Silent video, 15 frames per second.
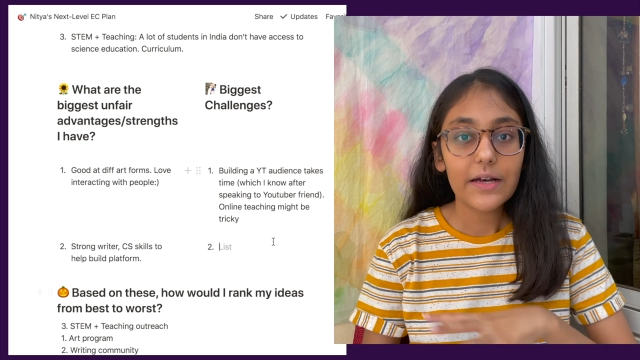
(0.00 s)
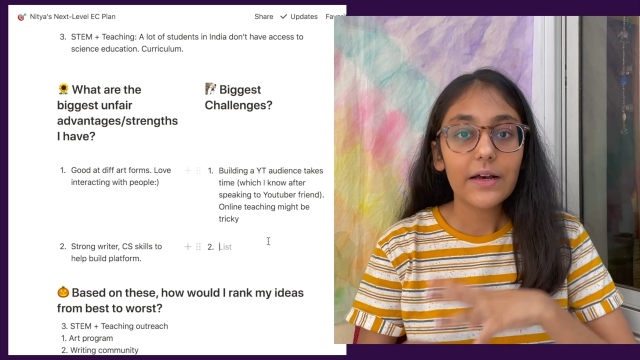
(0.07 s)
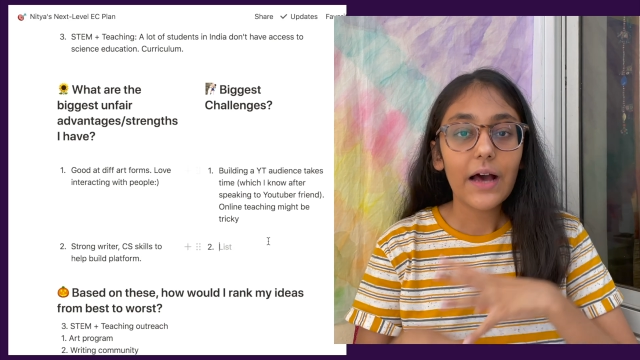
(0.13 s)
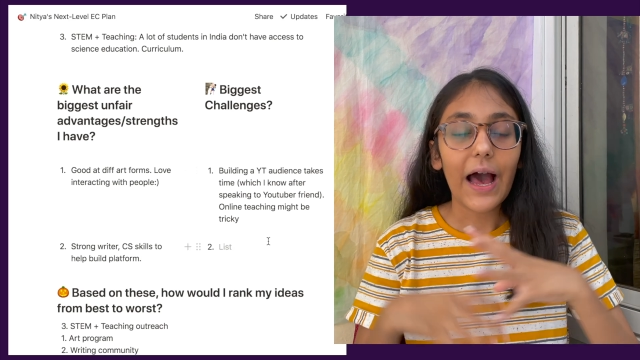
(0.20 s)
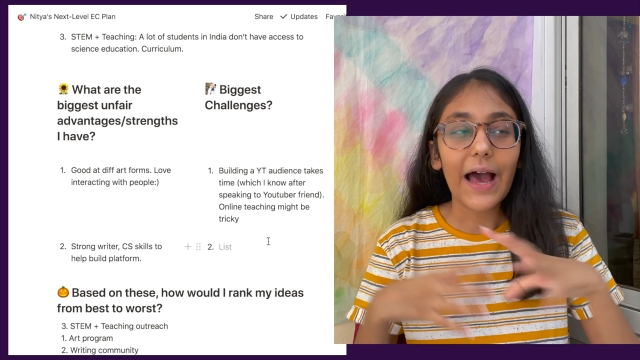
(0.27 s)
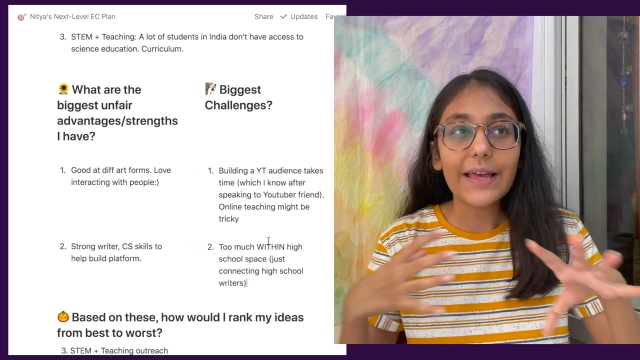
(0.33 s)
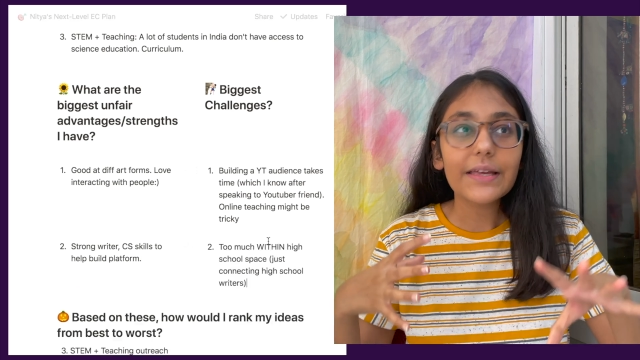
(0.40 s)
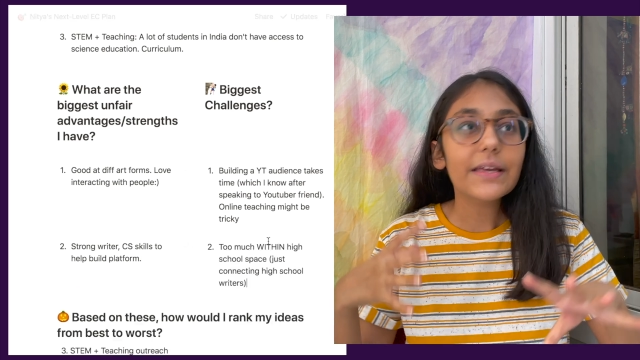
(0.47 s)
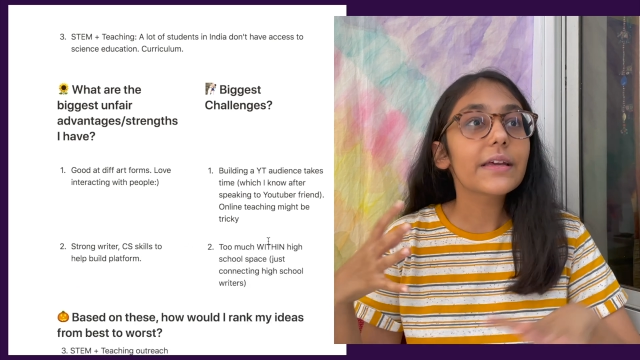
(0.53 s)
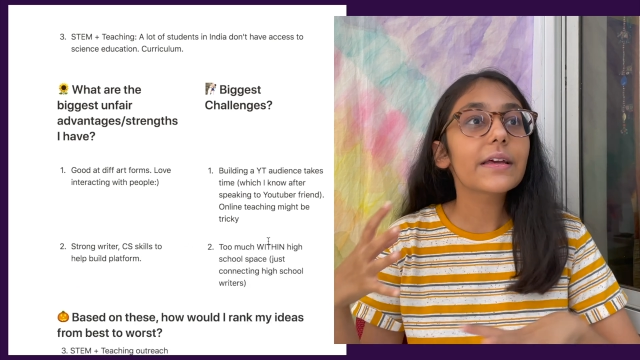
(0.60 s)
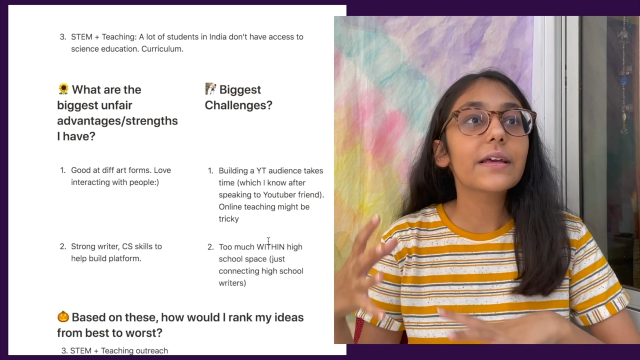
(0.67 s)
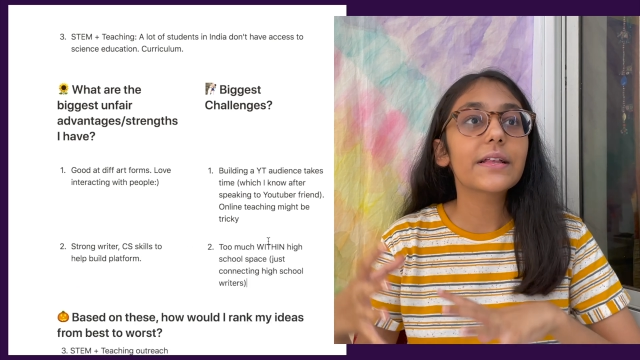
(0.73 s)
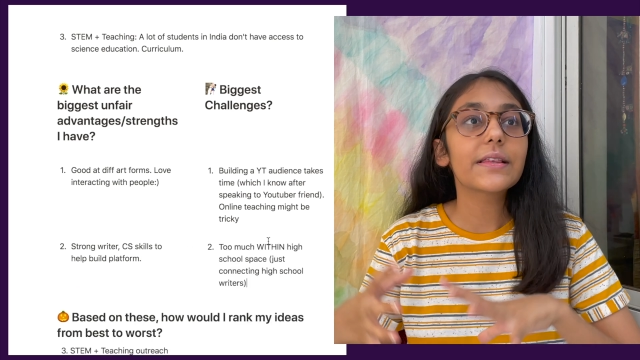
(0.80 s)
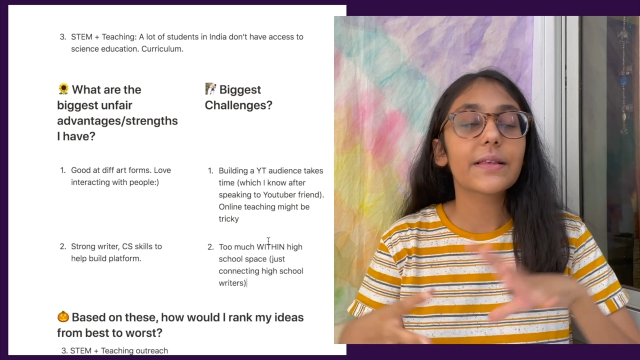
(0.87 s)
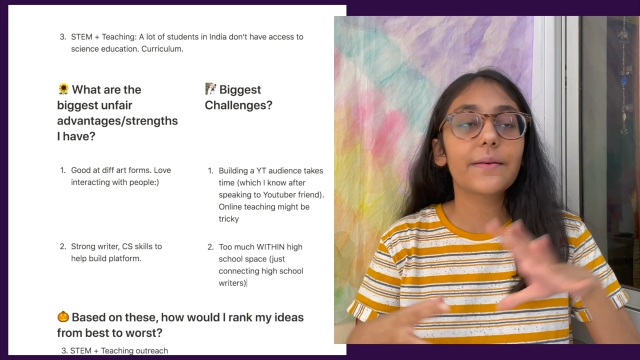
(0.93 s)

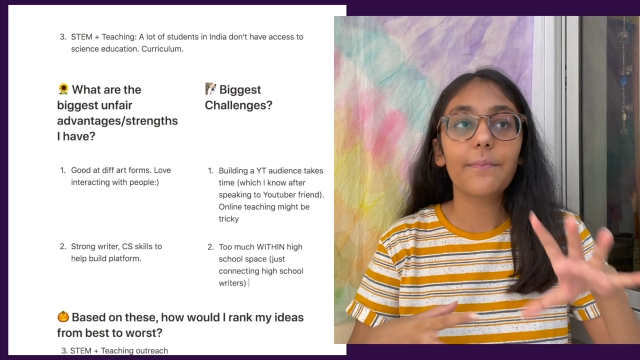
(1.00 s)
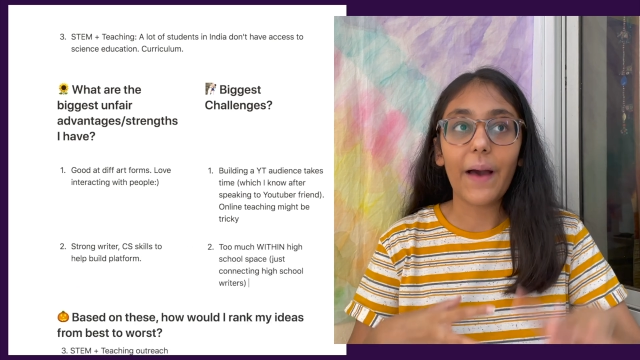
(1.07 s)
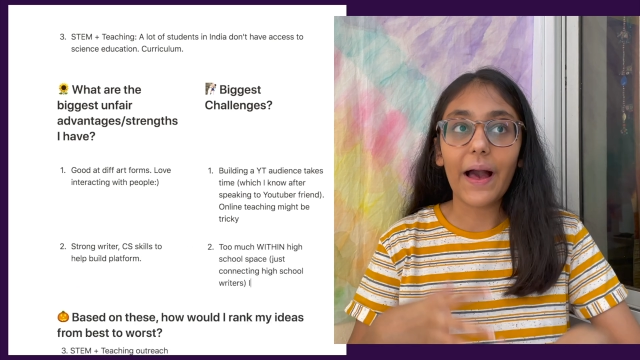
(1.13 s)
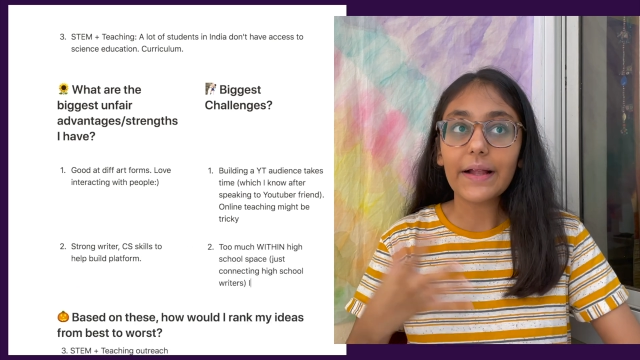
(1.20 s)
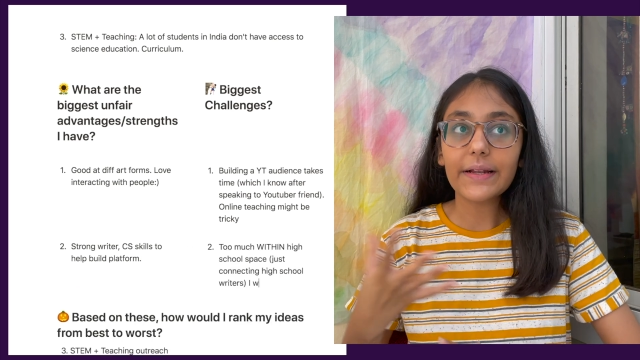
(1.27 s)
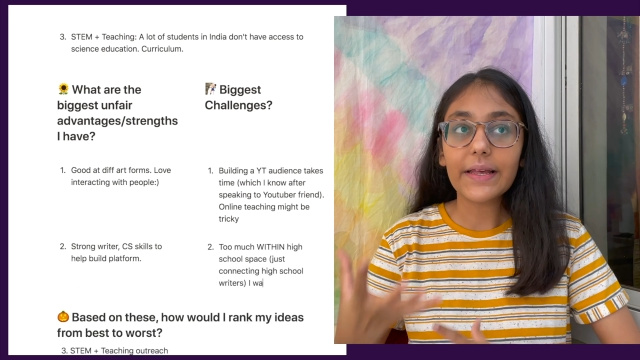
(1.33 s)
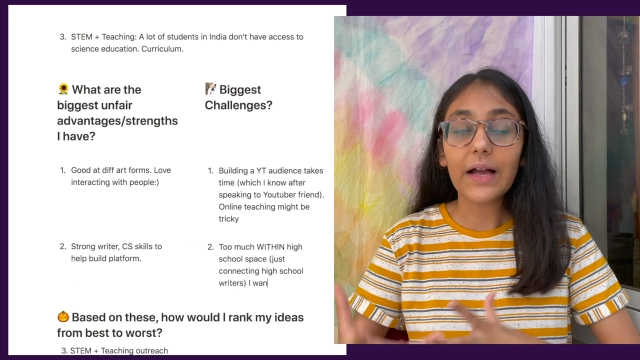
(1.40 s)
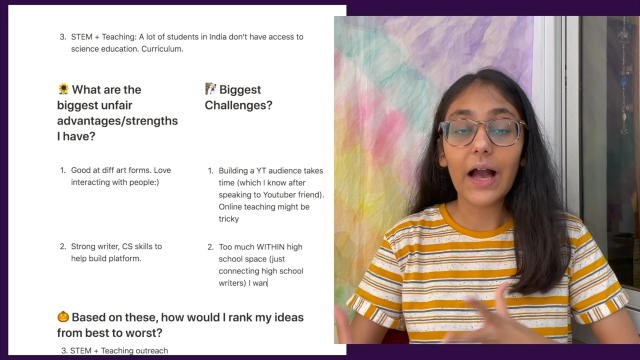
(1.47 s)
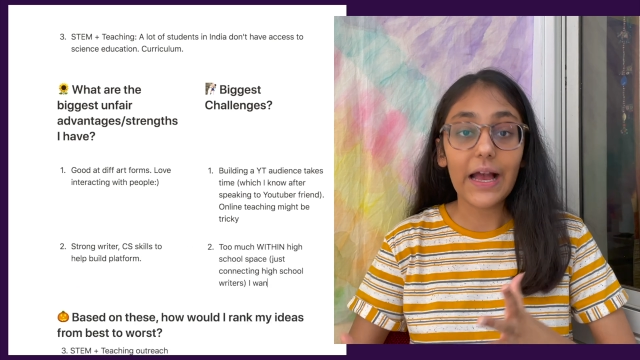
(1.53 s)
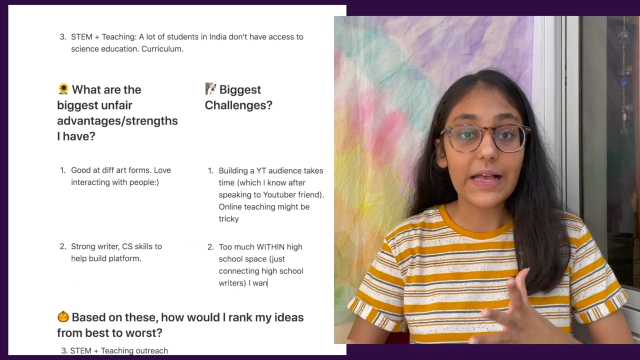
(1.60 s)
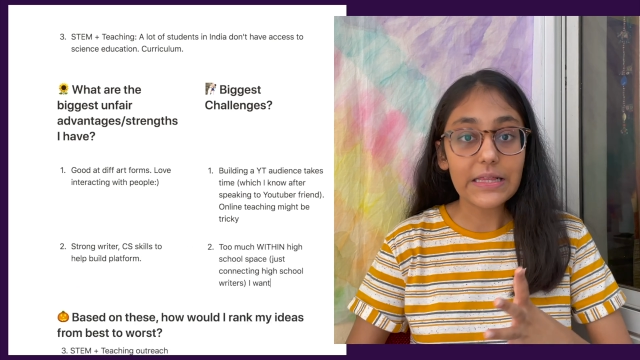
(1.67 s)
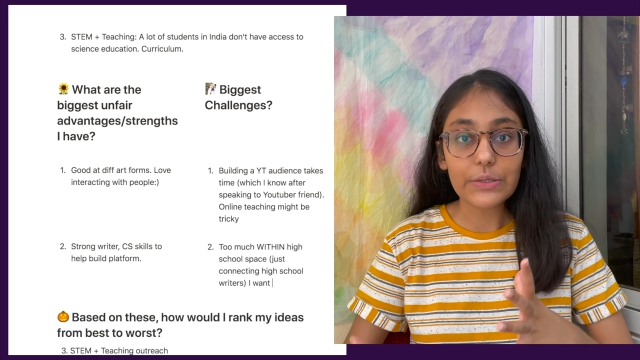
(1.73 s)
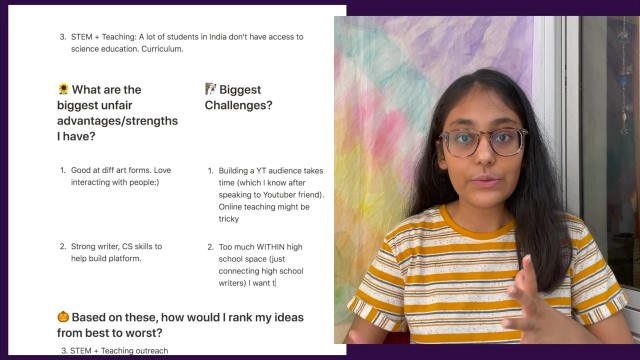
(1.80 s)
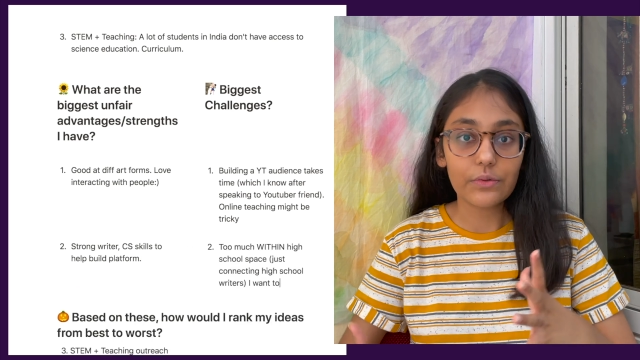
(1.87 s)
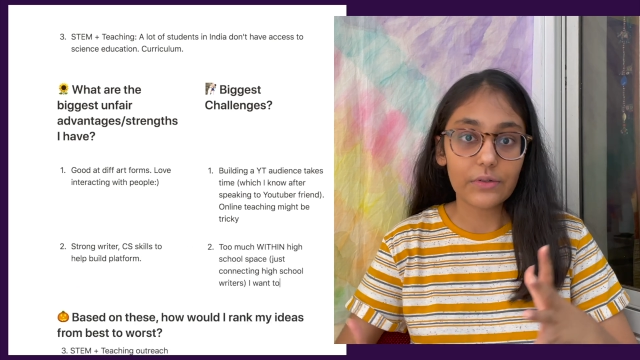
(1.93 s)
i.e. it's impacting high school